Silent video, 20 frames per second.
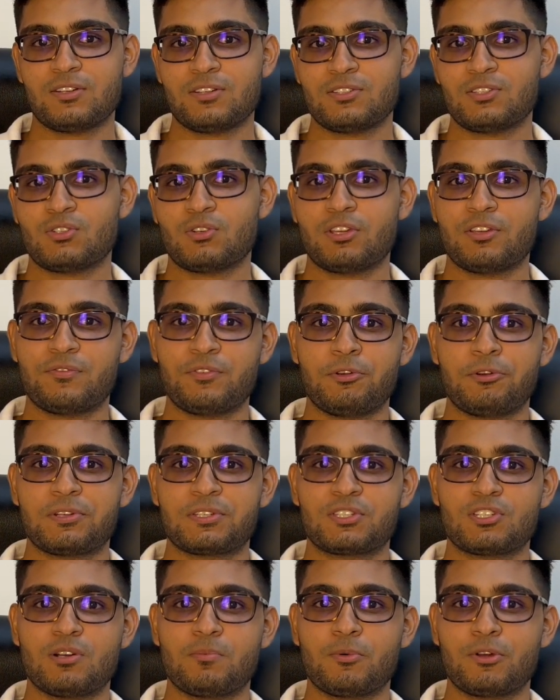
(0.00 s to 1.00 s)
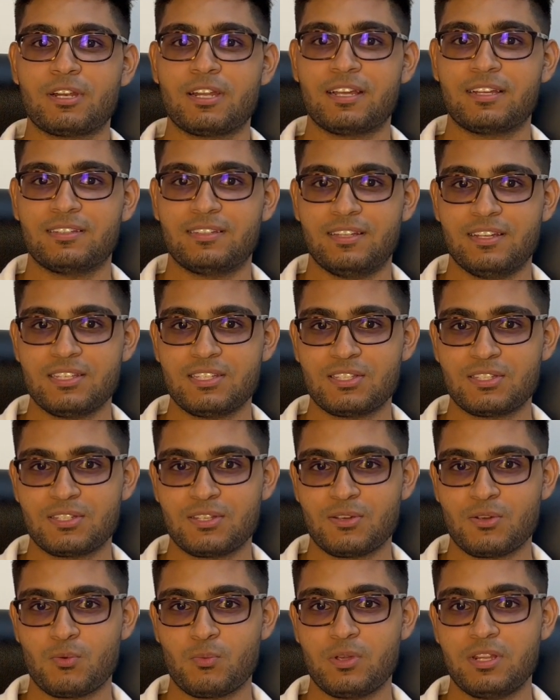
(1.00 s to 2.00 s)
So if you are someone like
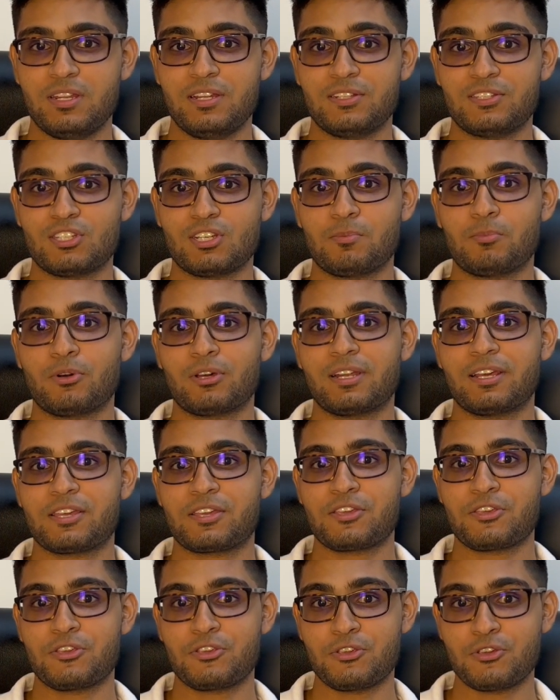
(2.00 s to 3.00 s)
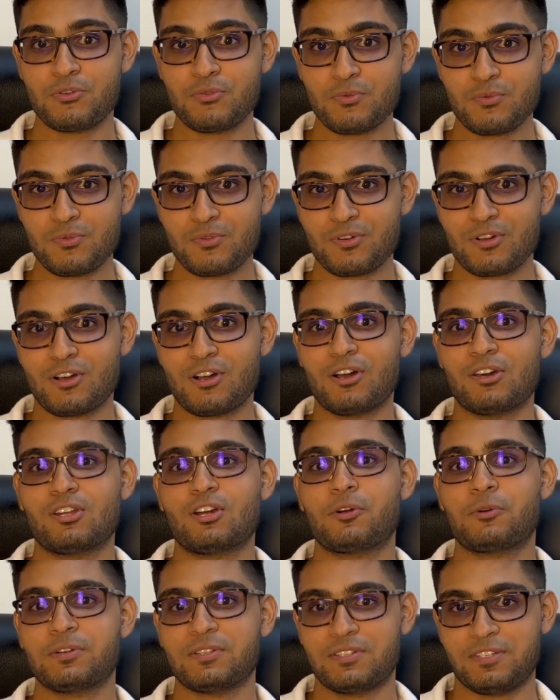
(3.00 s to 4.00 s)
this, we need someone like you on
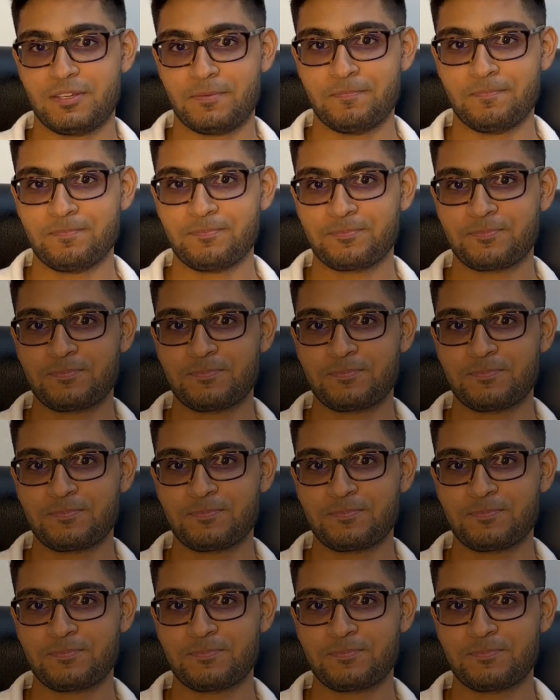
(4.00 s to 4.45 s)
our team.